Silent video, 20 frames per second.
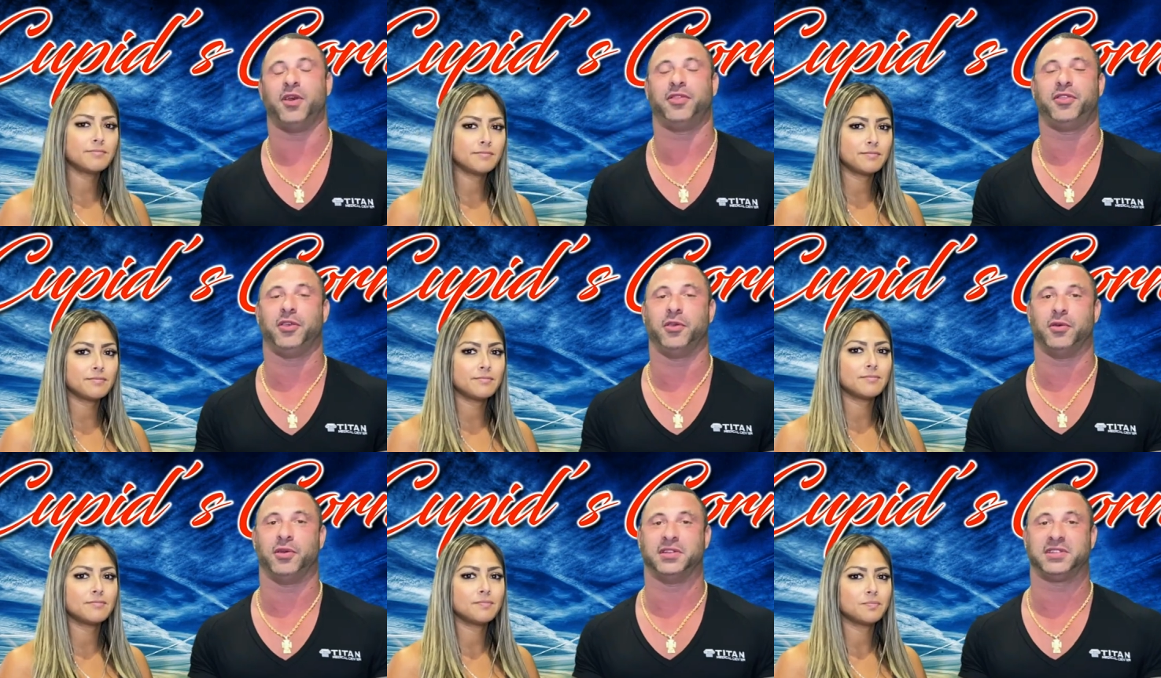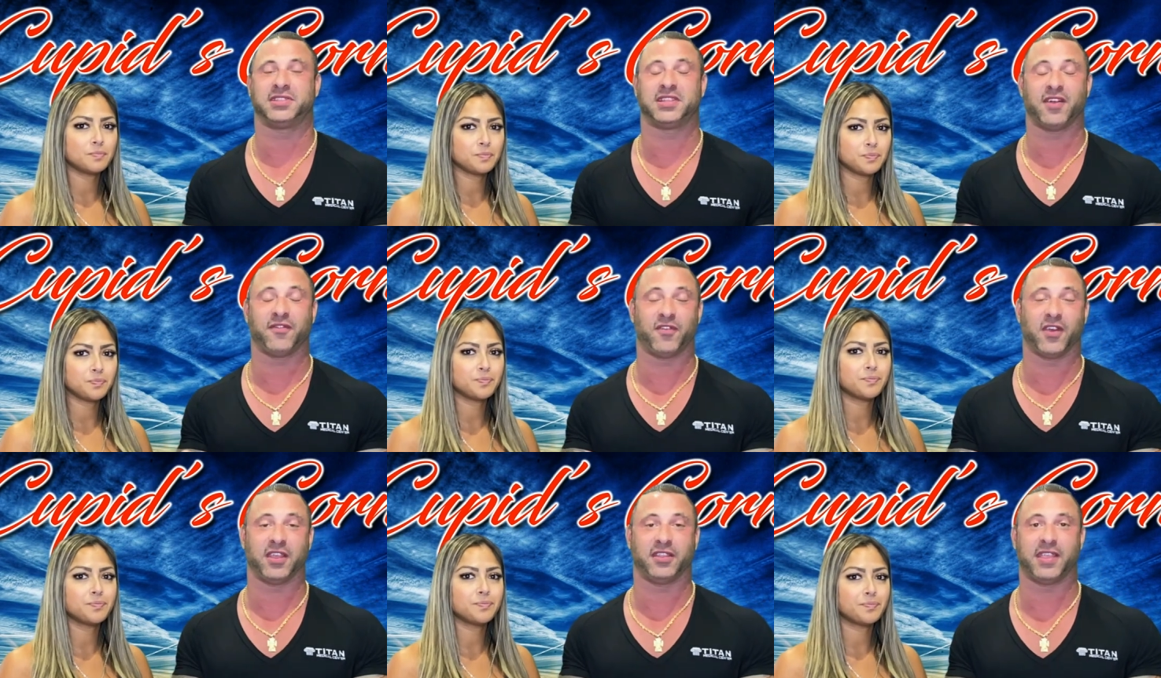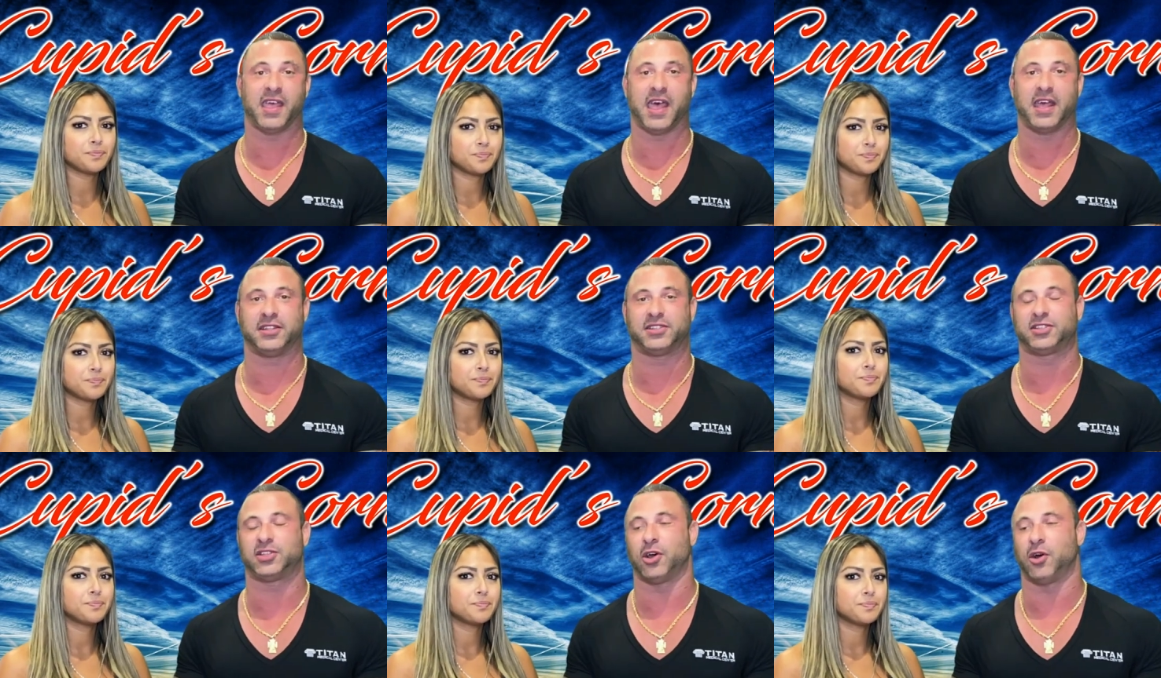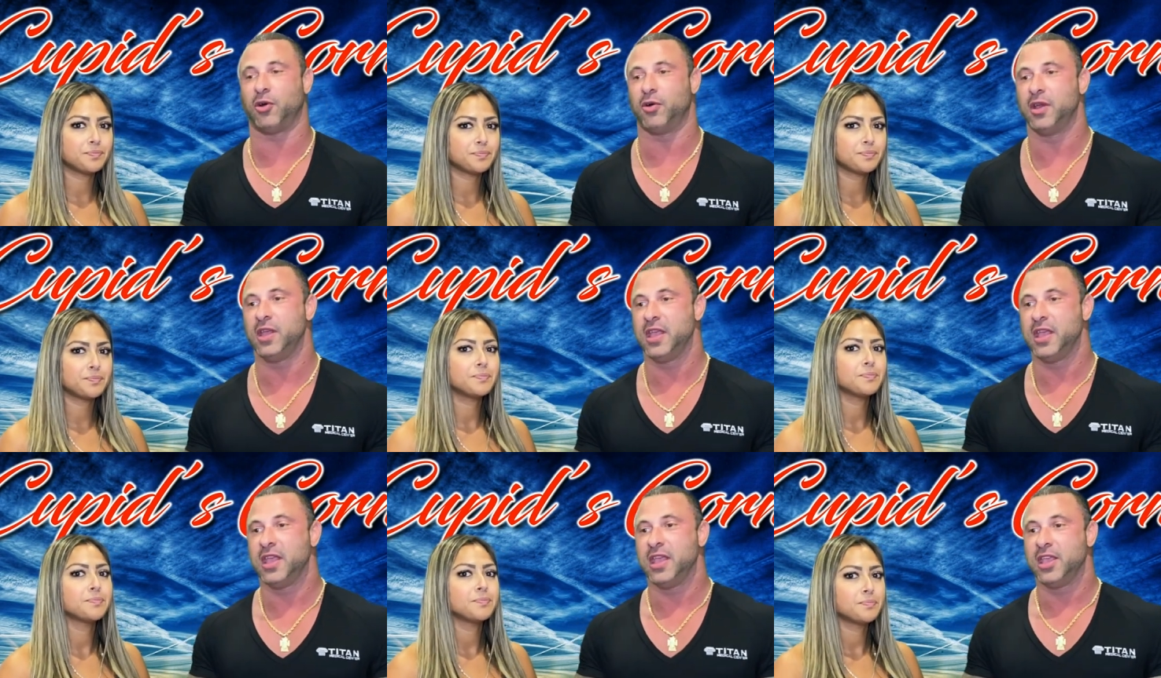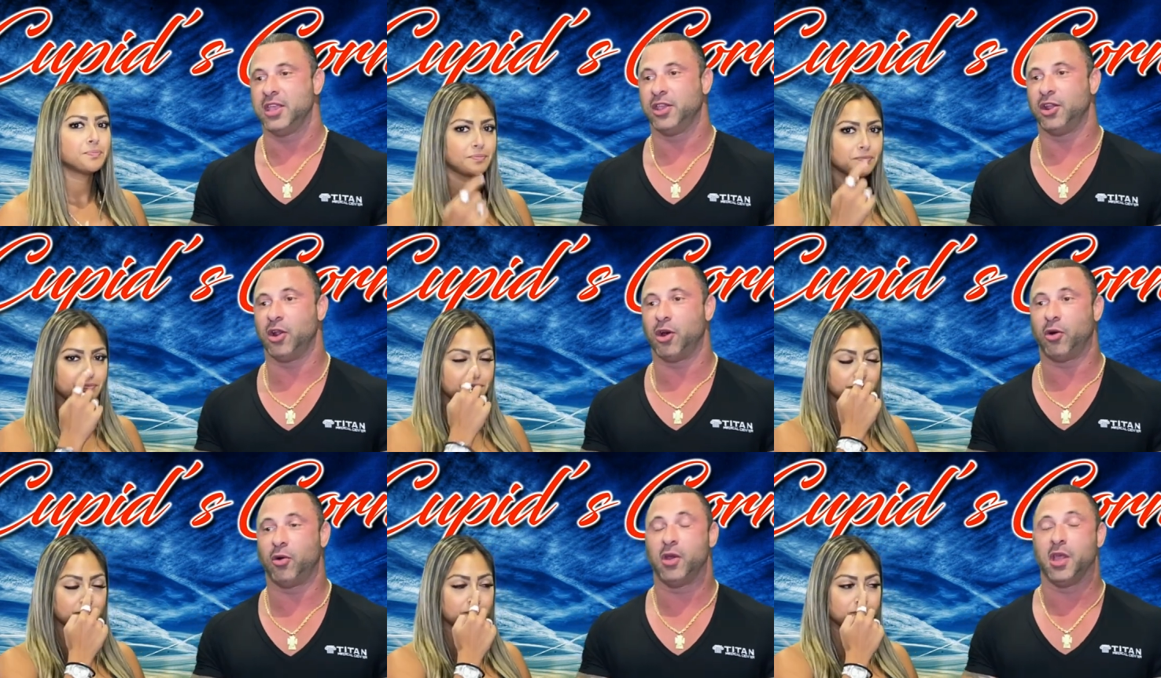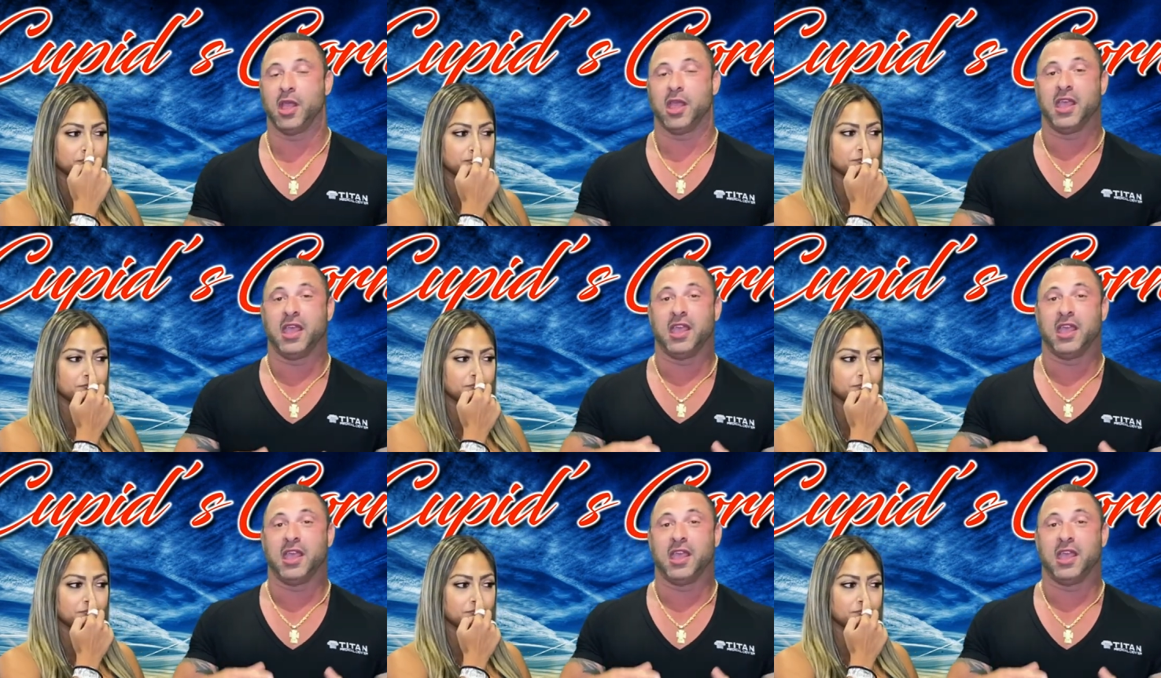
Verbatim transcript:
Speaker 1: with mm-hmm. you and stuff like that. So, you know,